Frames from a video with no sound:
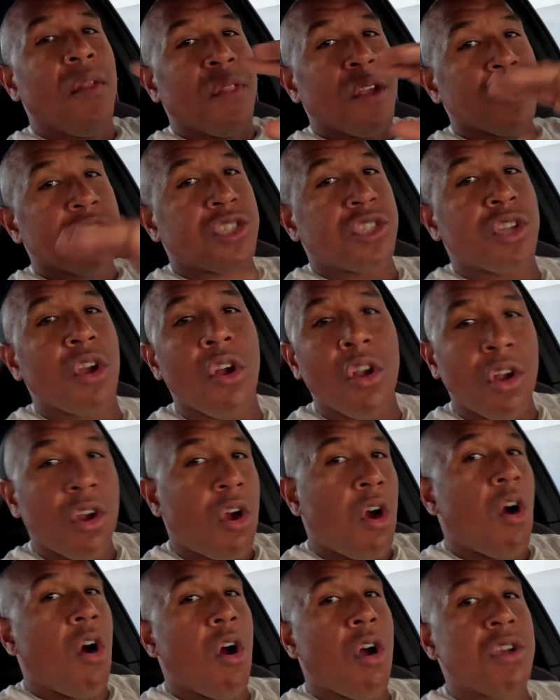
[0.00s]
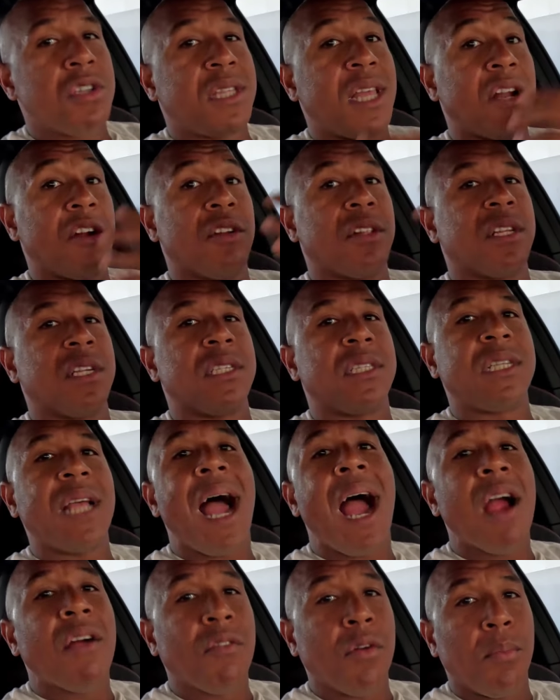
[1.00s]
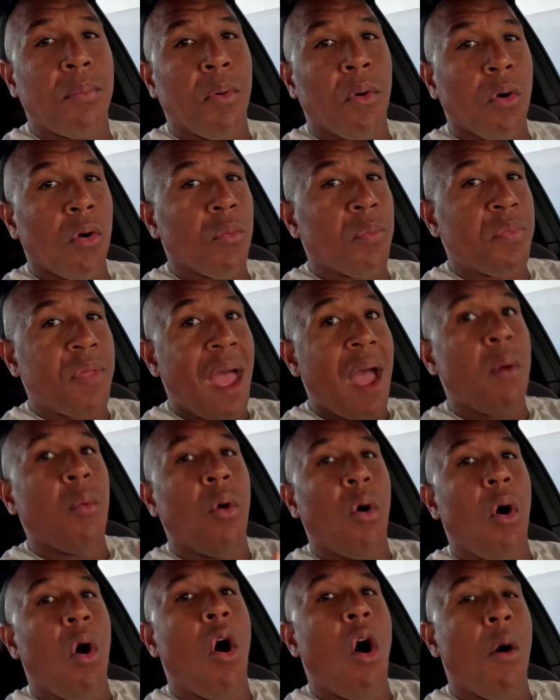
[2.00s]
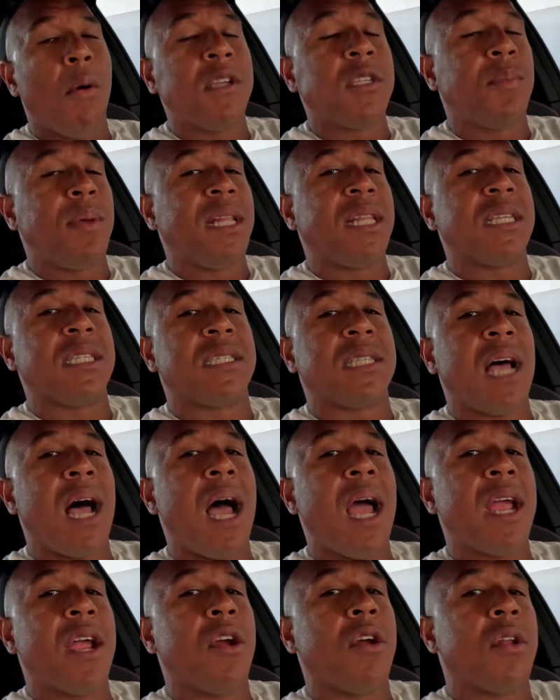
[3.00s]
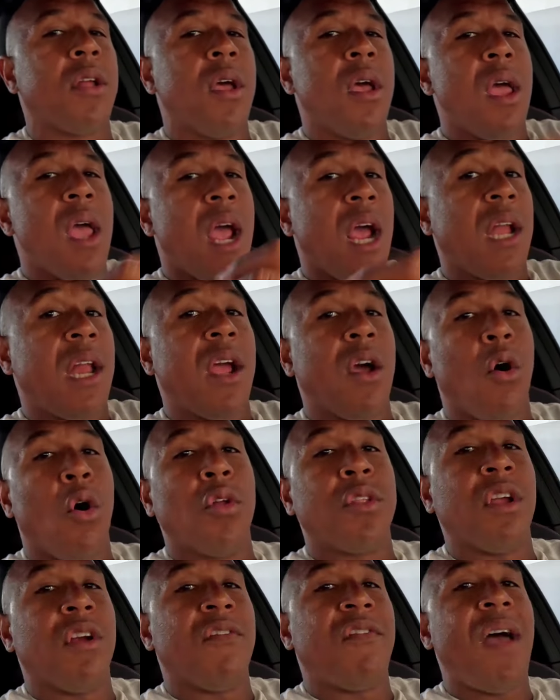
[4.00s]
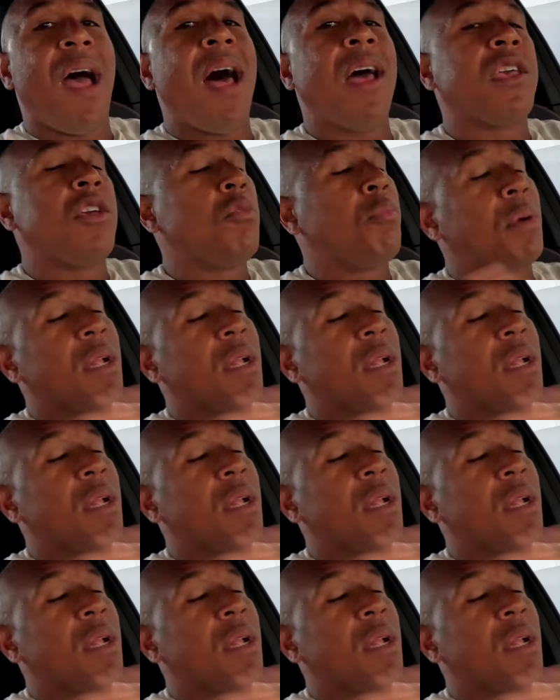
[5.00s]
There's certain cars that are desirable that will always be desired and they hold their value,